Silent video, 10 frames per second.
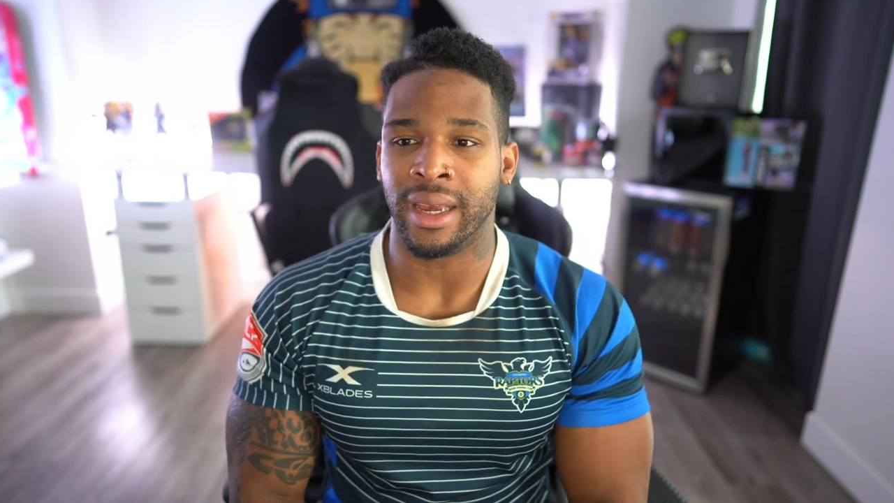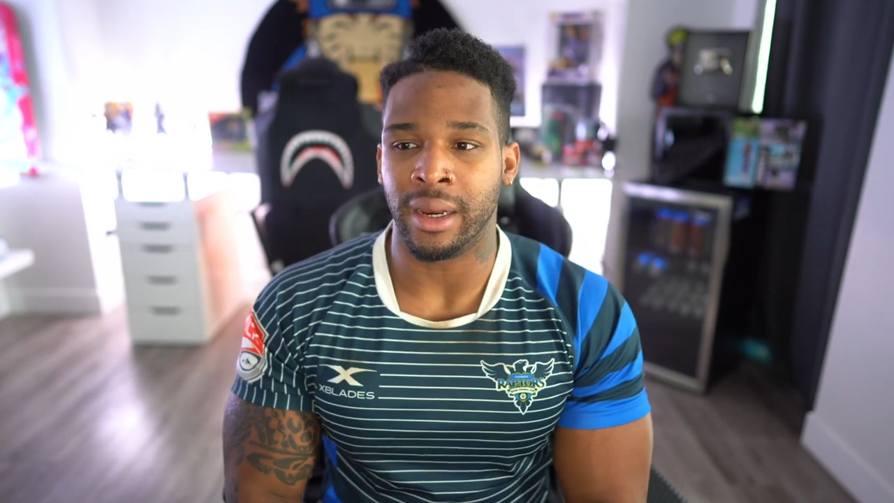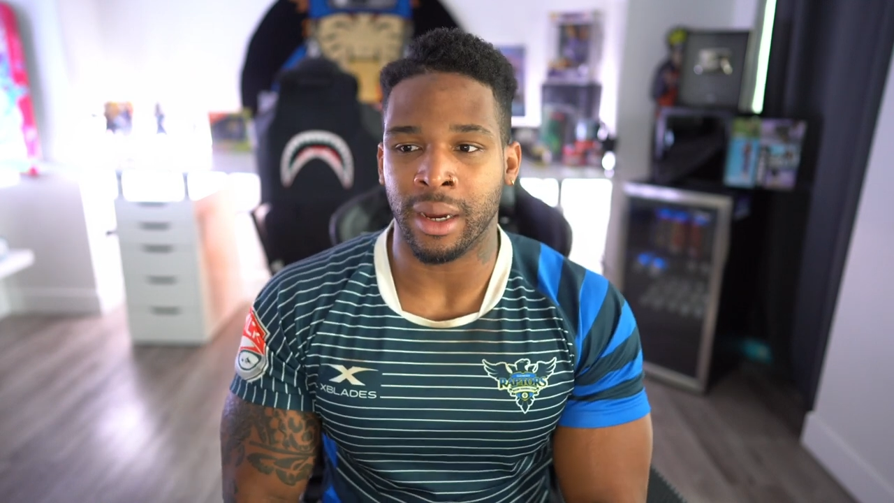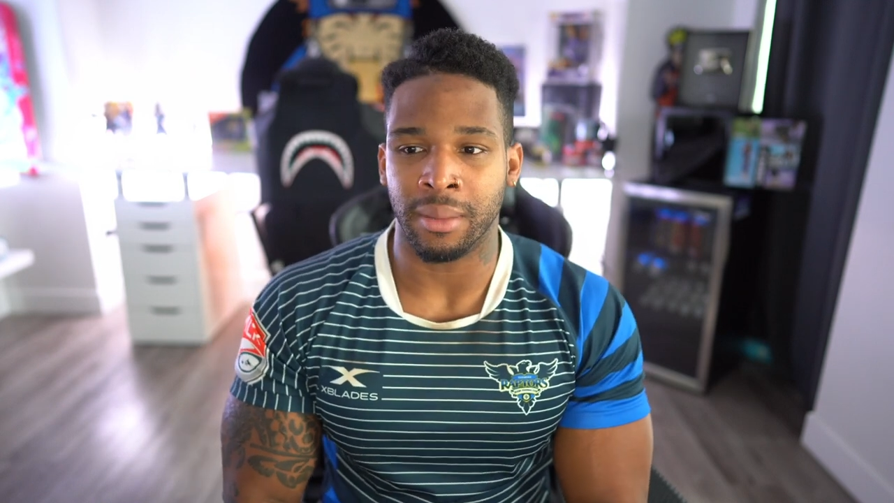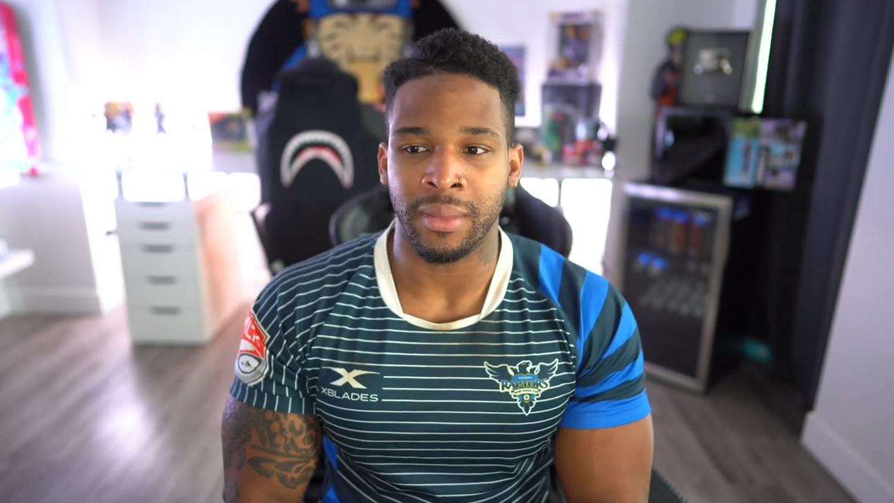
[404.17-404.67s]
and
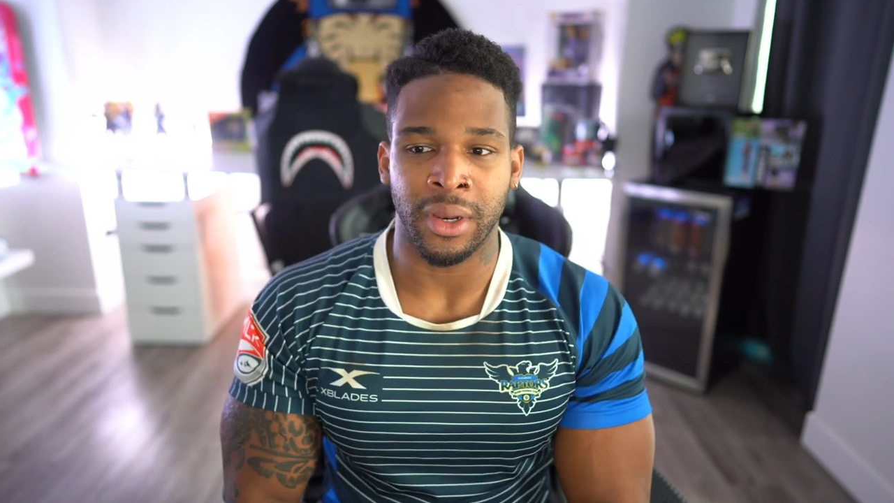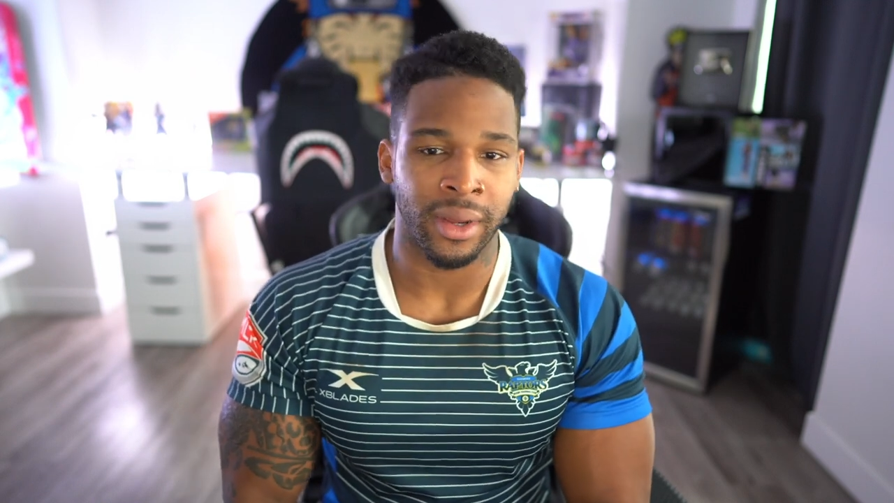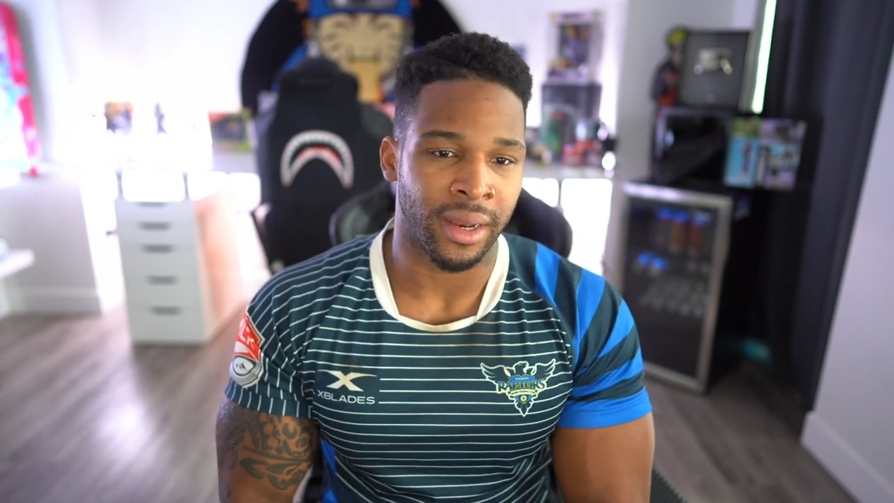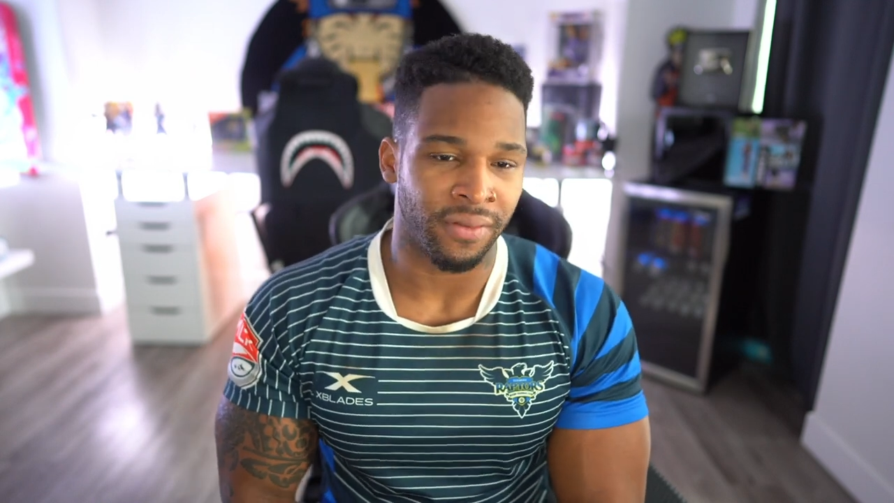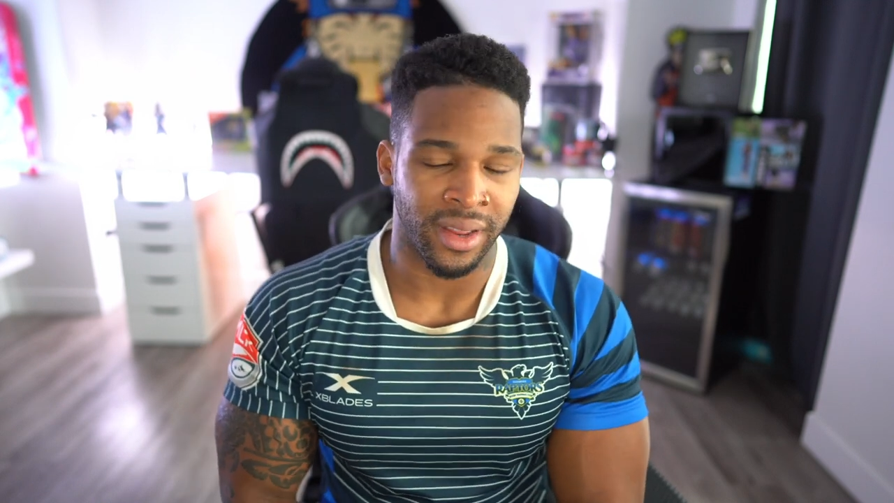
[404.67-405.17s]
you know,
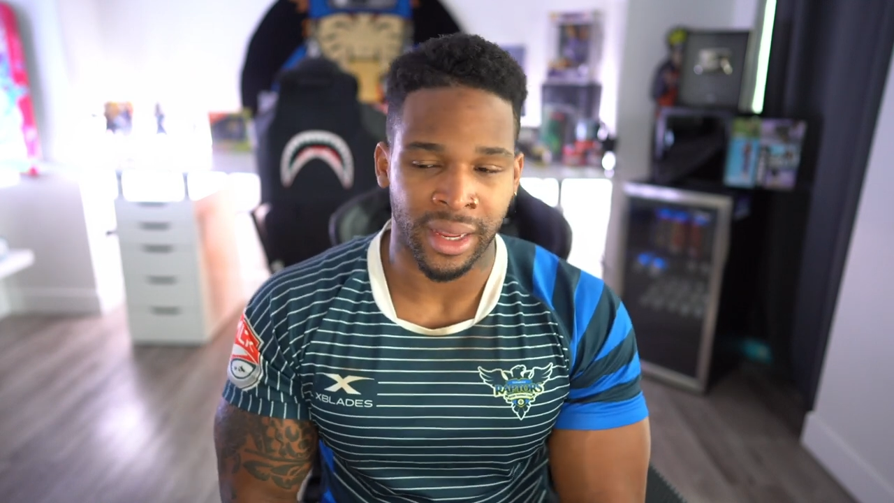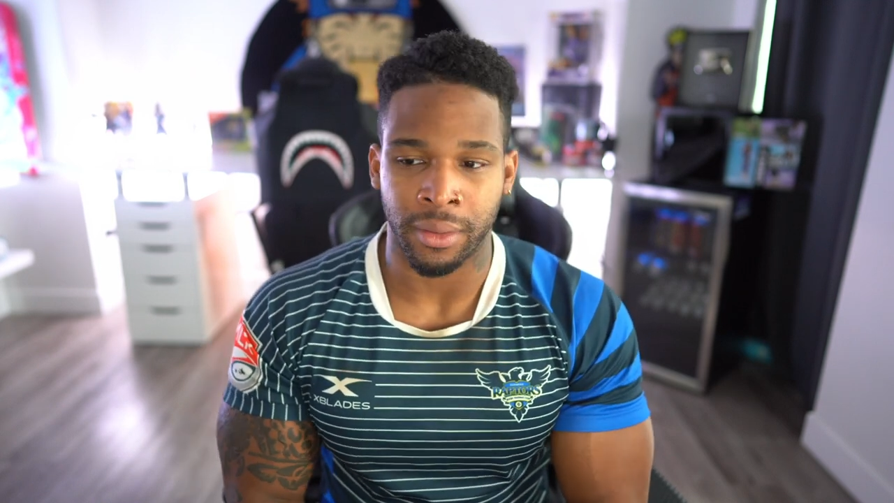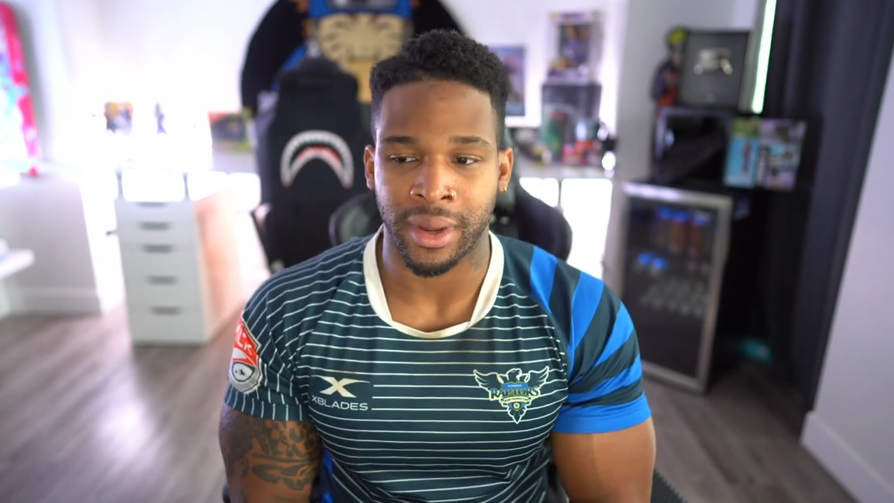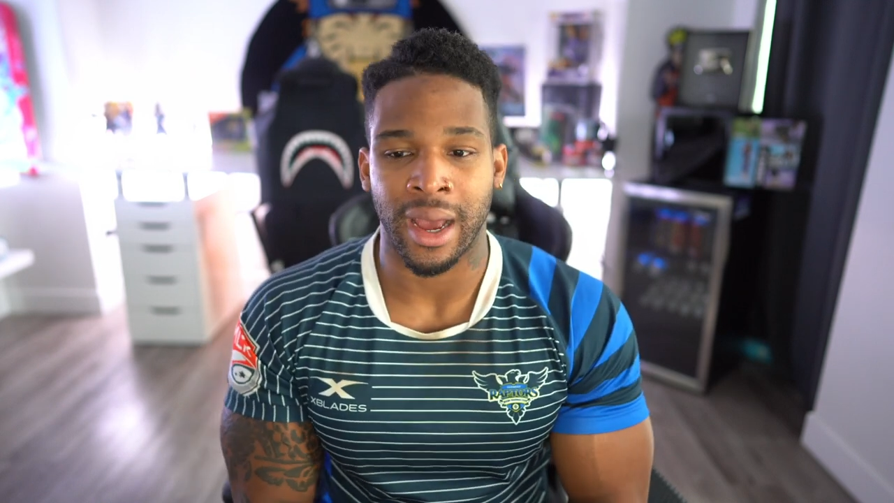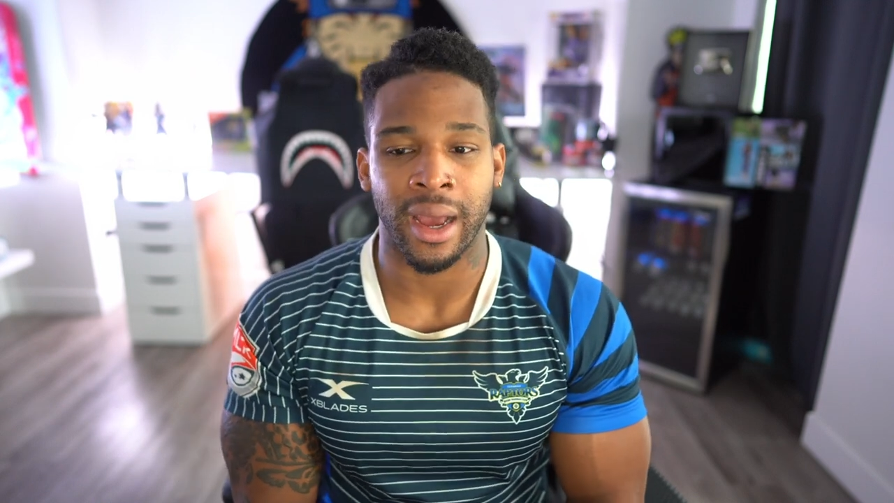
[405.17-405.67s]
get a video
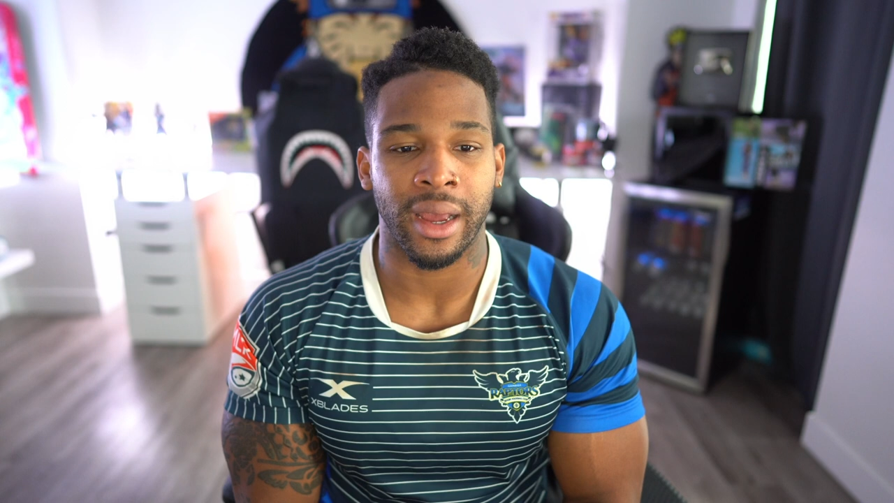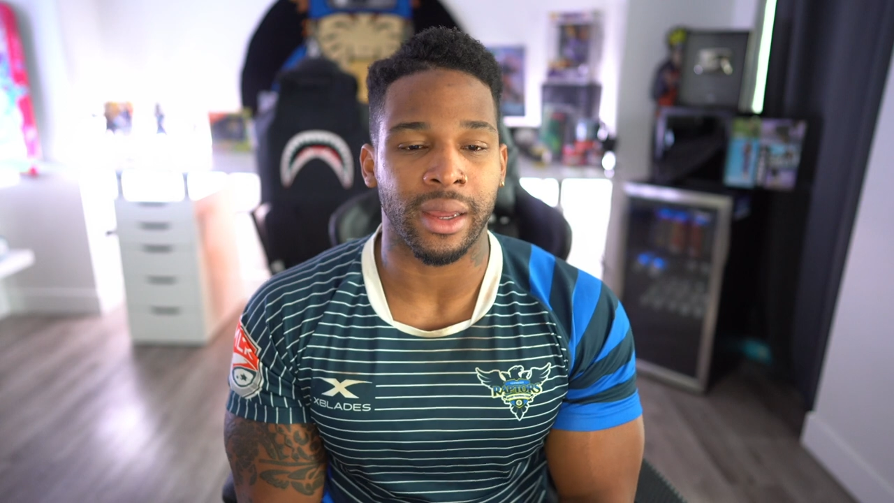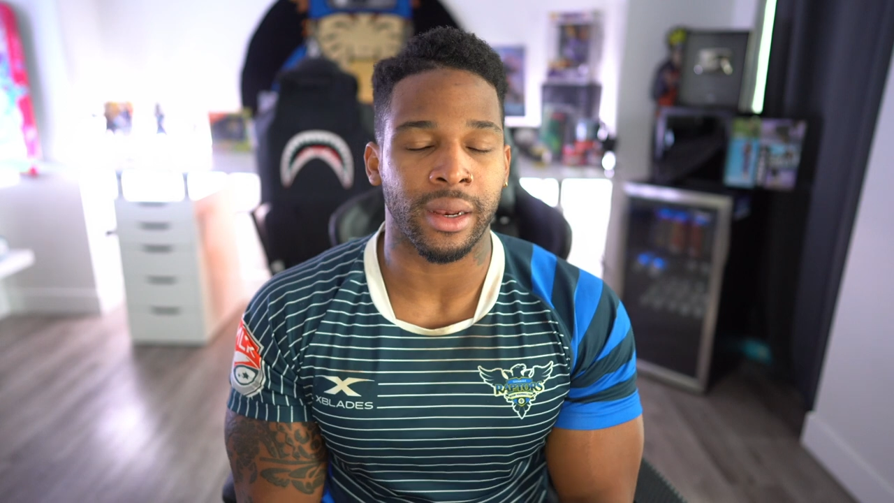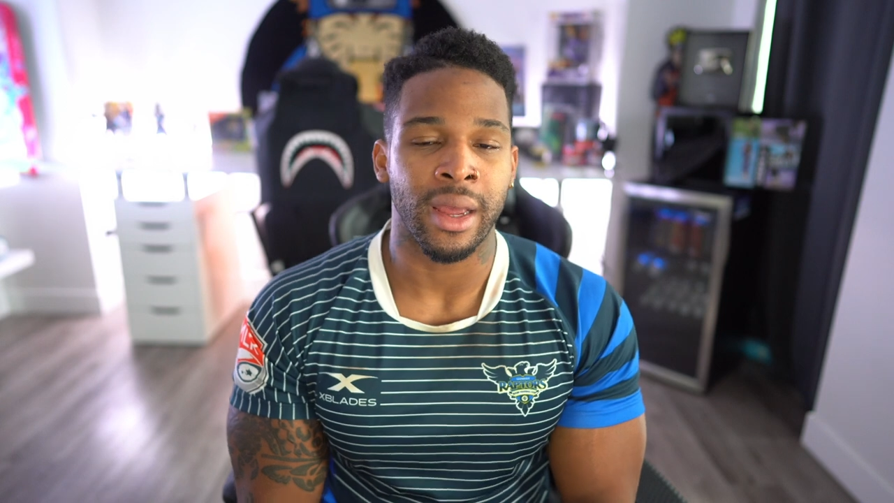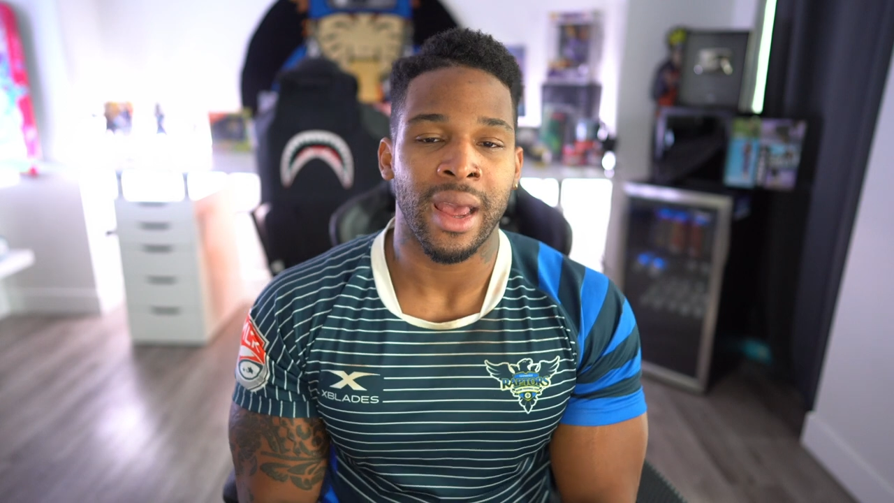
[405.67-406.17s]
guy and